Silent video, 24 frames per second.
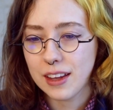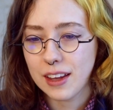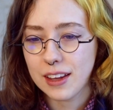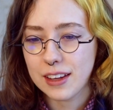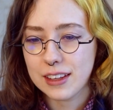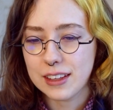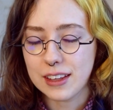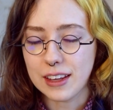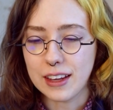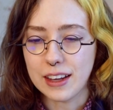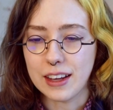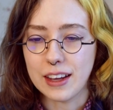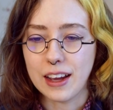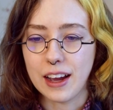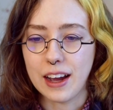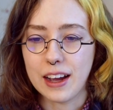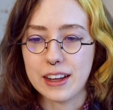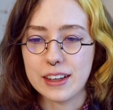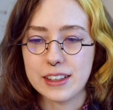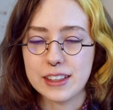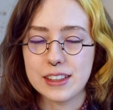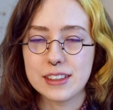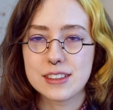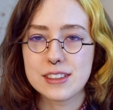okay, I
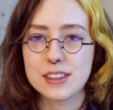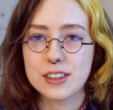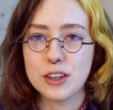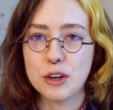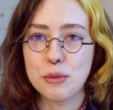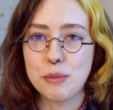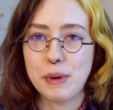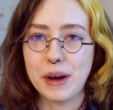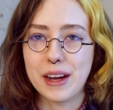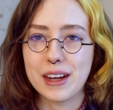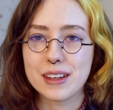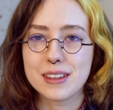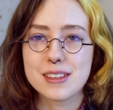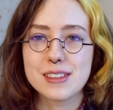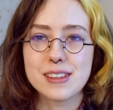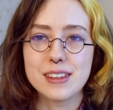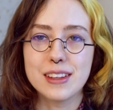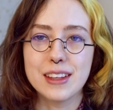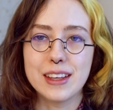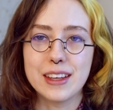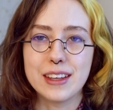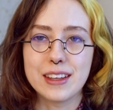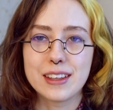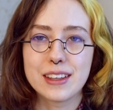need to go back to
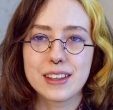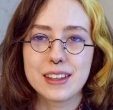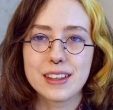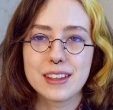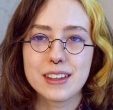like,